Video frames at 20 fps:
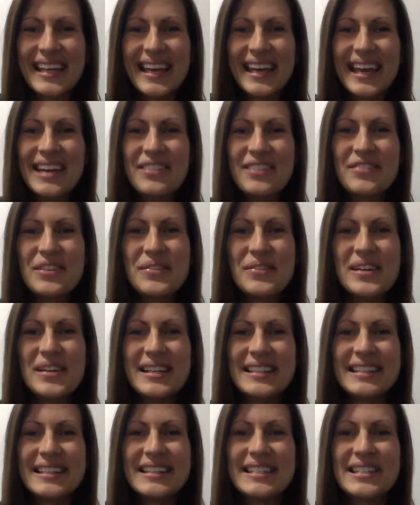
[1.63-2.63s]
Hey
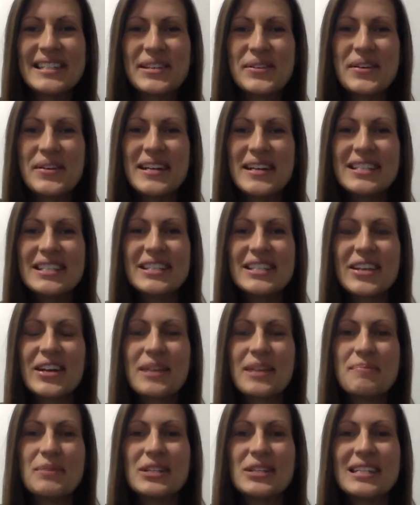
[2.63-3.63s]
everyone! So I just thought
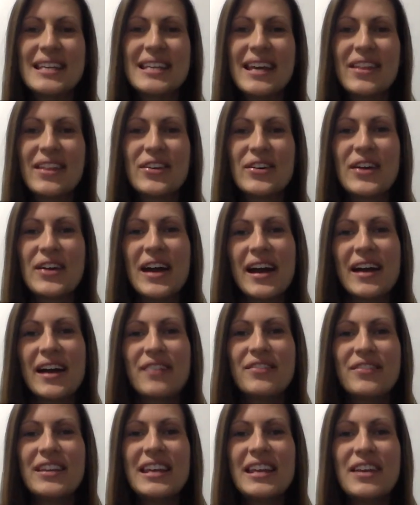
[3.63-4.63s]
I'd put together a
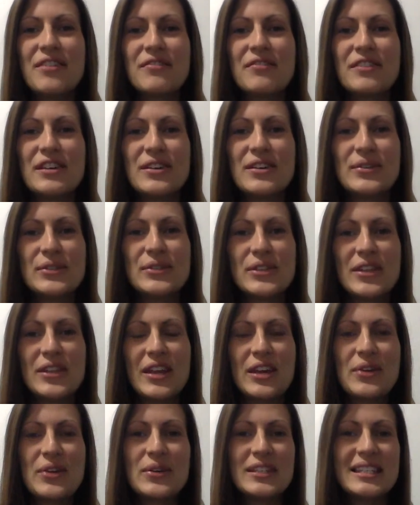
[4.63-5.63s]
video for you so that
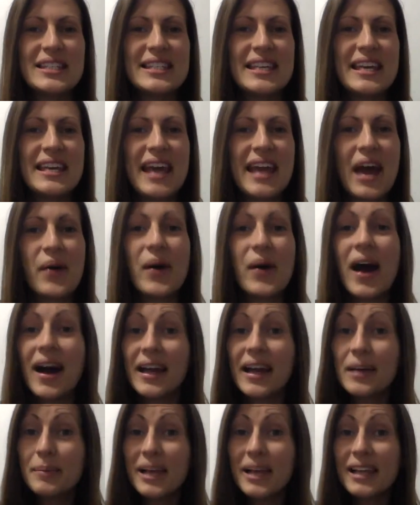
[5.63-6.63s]
you could see how I
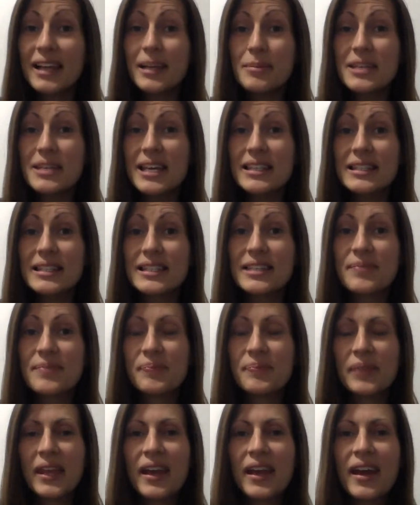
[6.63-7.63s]
apply LipSense.
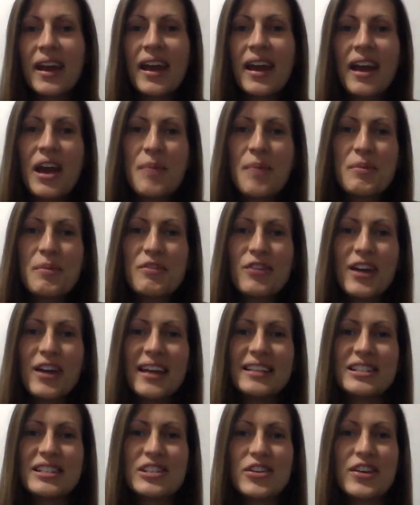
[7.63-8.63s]
Before I
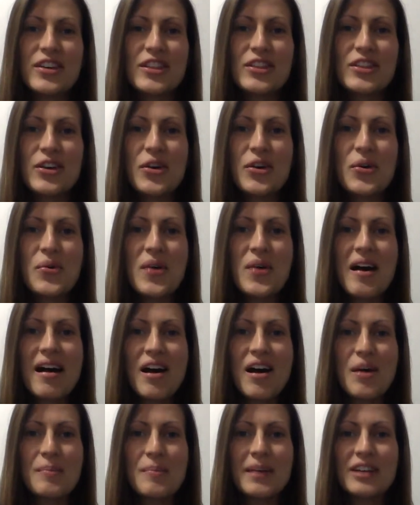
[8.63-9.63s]
get started though,
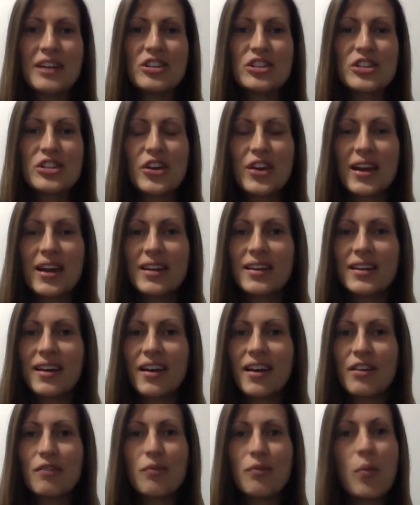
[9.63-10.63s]
I just thought I'd
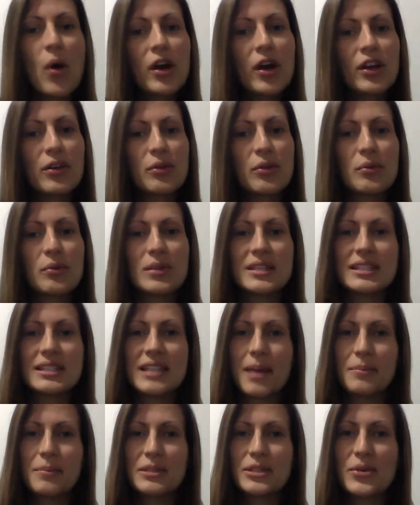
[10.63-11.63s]
kind of walk you through the
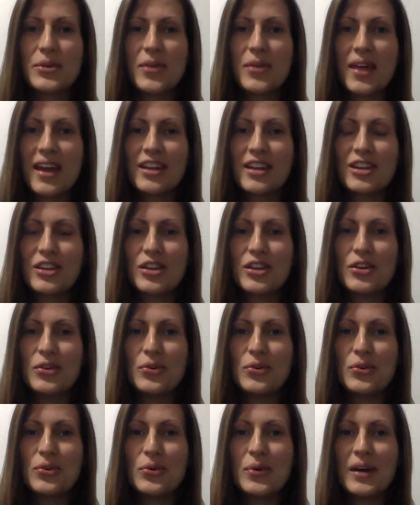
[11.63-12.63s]
steps so that
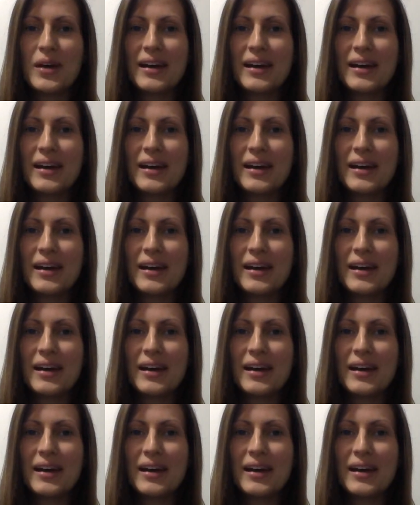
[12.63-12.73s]
you